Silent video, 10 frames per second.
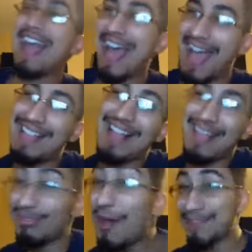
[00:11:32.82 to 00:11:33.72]

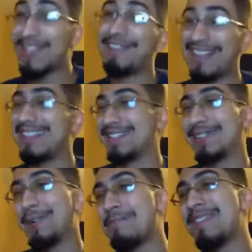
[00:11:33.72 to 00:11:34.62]
I love stuff like this.
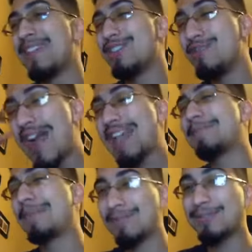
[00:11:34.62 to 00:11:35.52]
So you guys
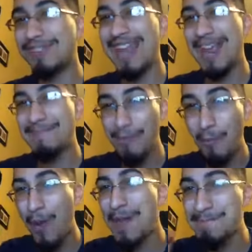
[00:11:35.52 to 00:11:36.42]
have an awesome day.
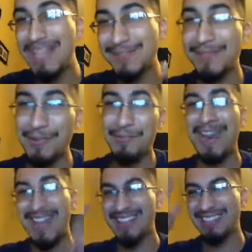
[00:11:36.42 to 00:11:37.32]
One Piece for the
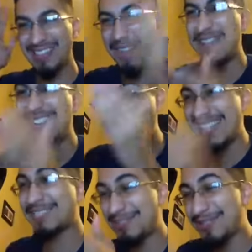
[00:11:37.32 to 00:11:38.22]
win. Loving that it's
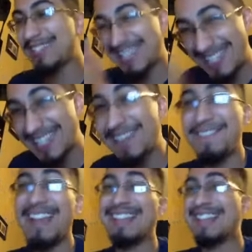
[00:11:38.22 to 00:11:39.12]
introducing
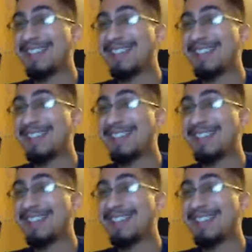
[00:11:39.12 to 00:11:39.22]
stuff like